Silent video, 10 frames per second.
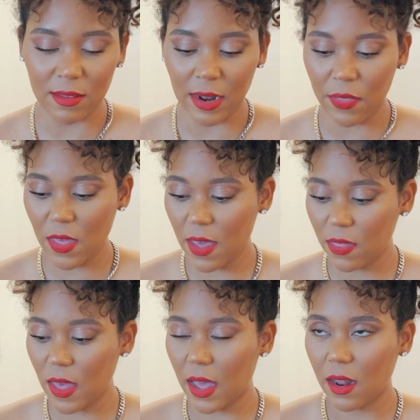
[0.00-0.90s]
And I
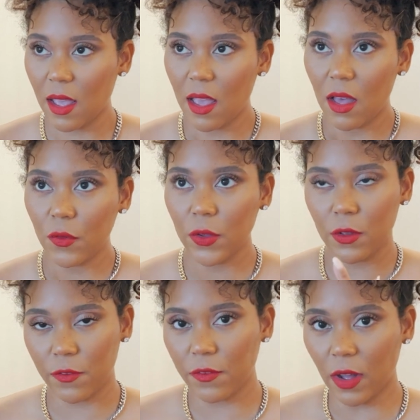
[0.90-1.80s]
think that for the
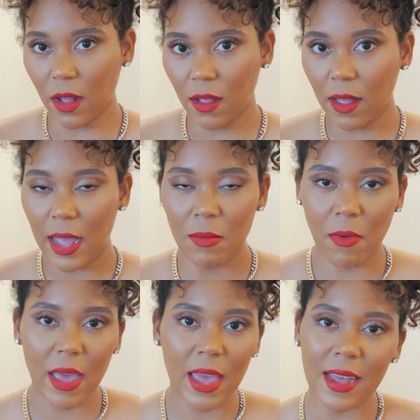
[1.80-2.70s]
fall, I
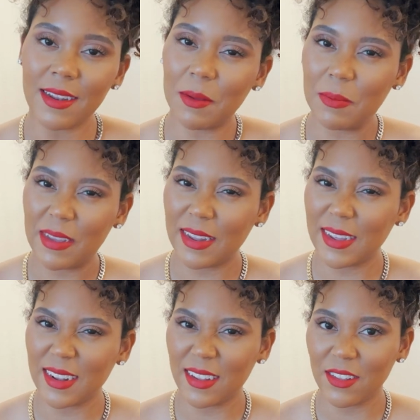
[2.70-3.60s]
might end up
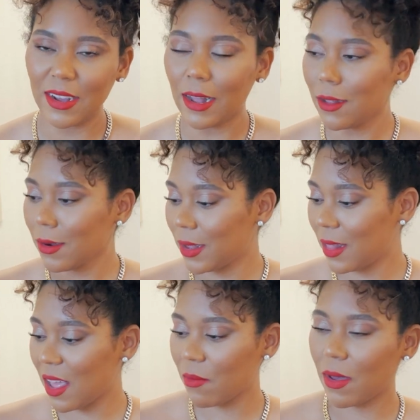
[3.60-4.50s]
getting another color in them.